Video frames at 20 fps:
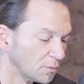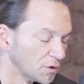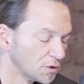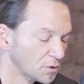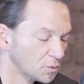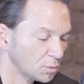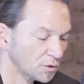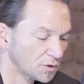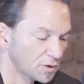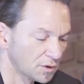
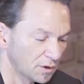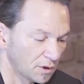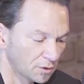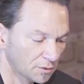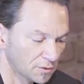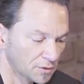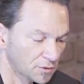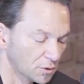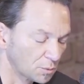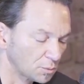This would
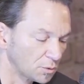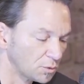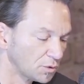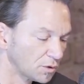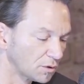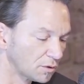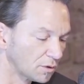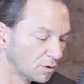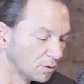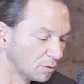take on this
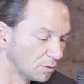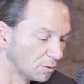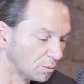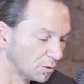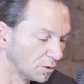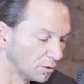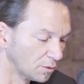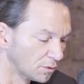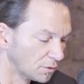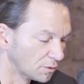computer now
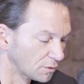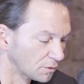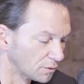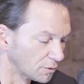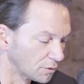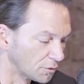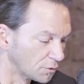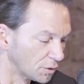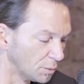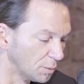about
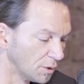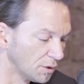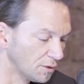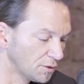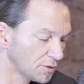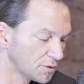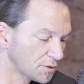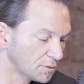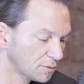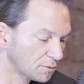3
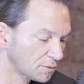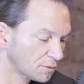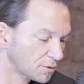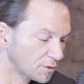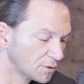minutes.